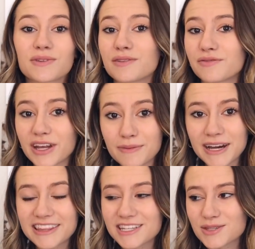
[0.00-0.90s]
really fun
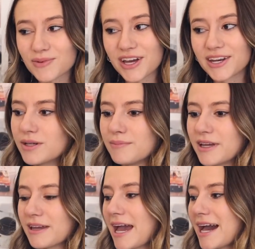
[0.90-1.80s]
about this one. You can
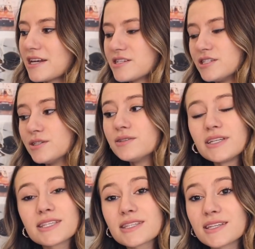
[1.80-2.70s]
like add to-do
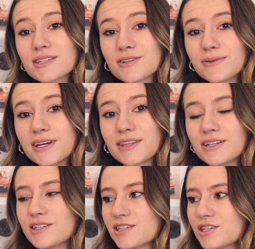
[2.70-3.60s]
lists into it.
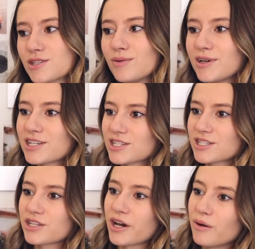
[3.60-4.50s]
There's just so much
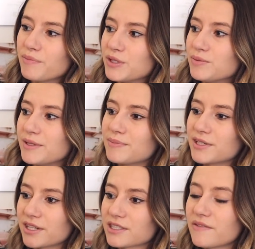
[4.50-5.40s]
to help you be
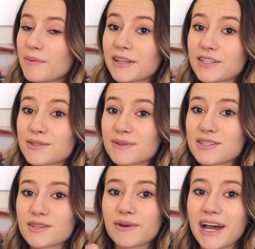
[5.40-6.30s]
productive about this one,
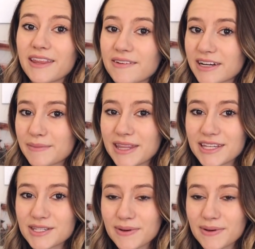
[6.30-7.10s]
so highly recommend this